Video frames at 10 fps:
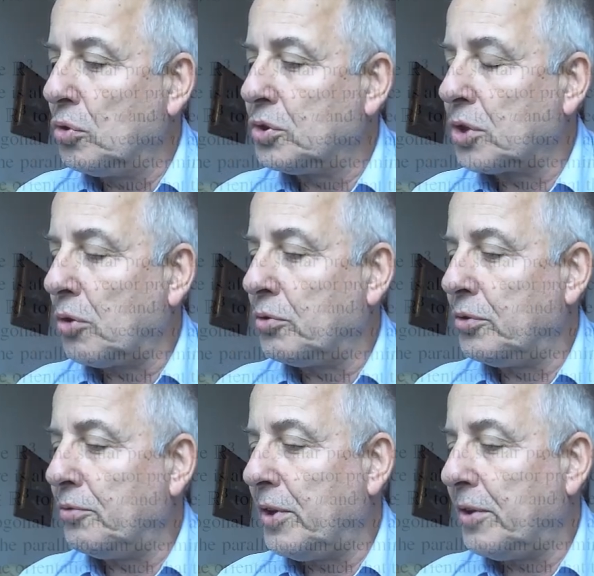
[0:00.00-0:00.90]
So
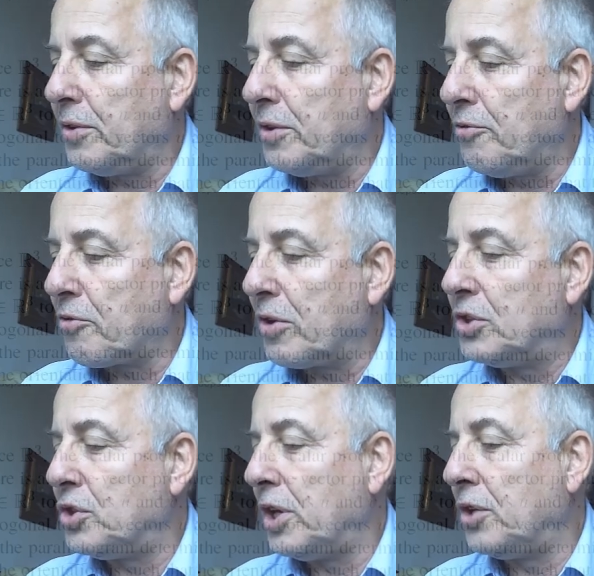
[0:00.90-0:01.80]
we
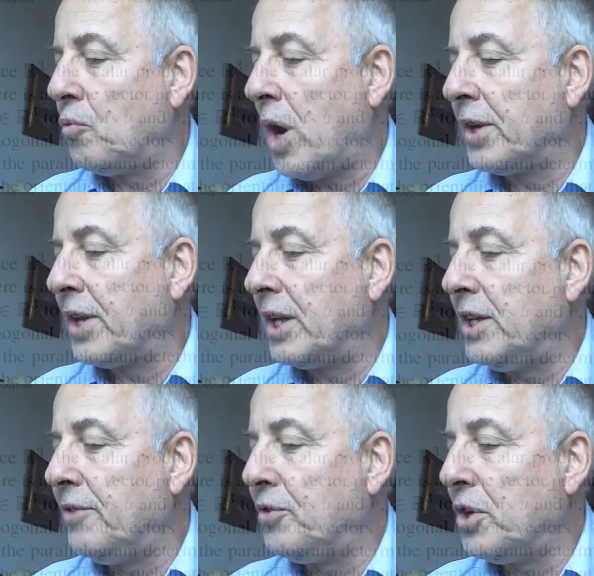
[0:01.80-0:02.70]
differentiate one and
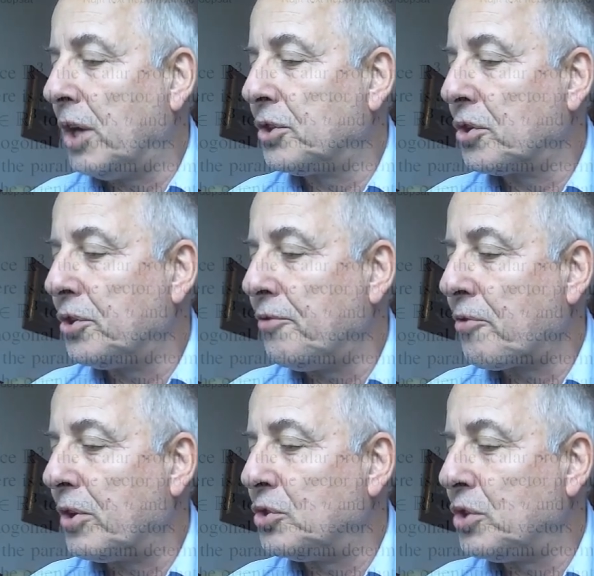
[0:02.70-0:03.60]
leave the other,
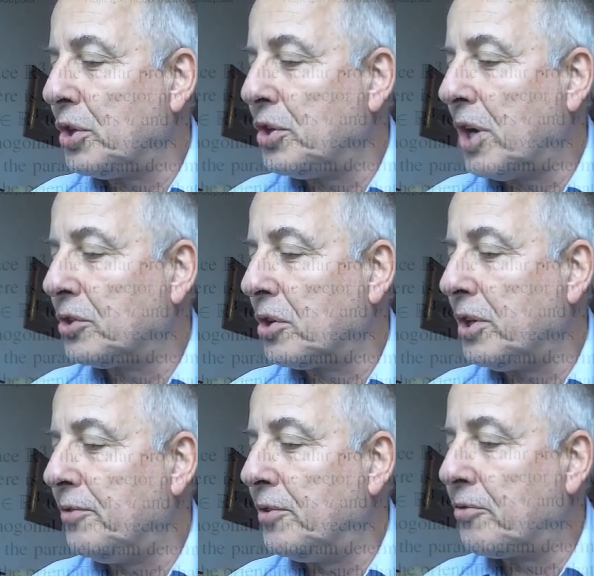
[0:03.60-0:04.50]
differentiate the other,
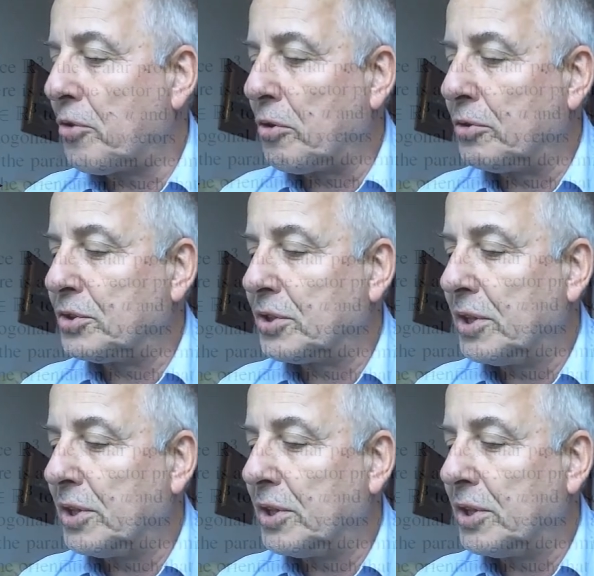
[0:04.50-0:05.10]
leave the first.